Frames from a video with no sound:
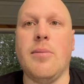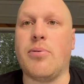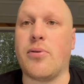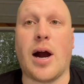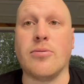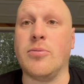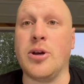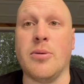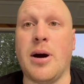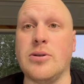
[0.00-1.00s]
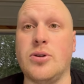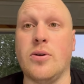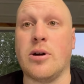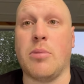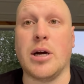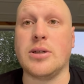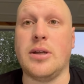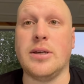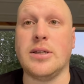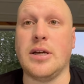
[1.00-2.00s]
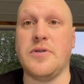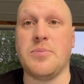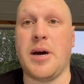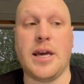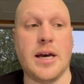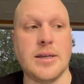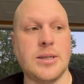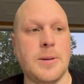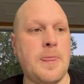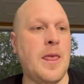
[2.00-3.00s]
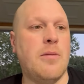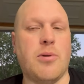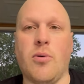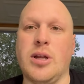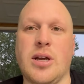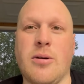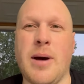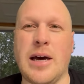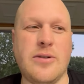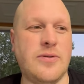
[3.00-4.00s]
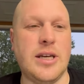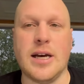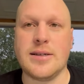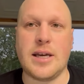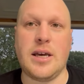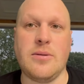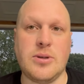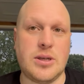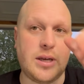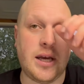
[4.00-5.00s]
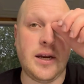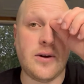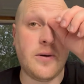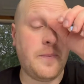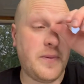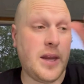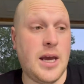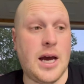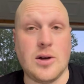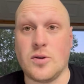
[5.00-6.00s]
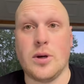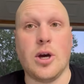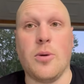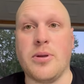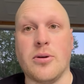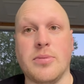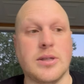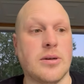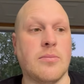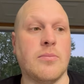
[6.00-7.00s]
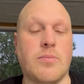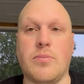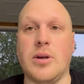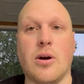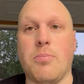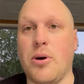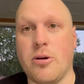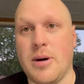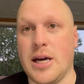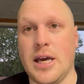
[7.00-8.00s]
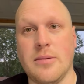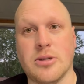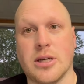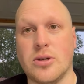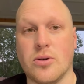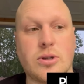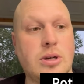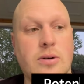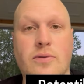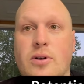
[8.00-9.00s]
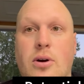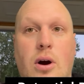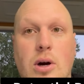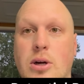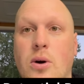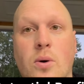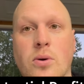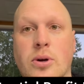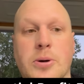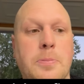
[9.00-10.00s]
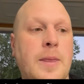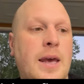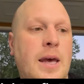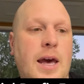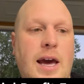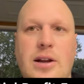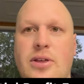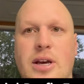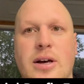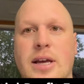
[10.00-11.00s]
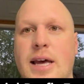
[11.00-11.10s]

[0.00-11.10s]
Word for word: probably about 200 bucks on this stuff is my guess. But with the amount of DS games in here, I was really hoping there'd be some, you know, Pokemon games like Soul Silver or Heart Gold or anything like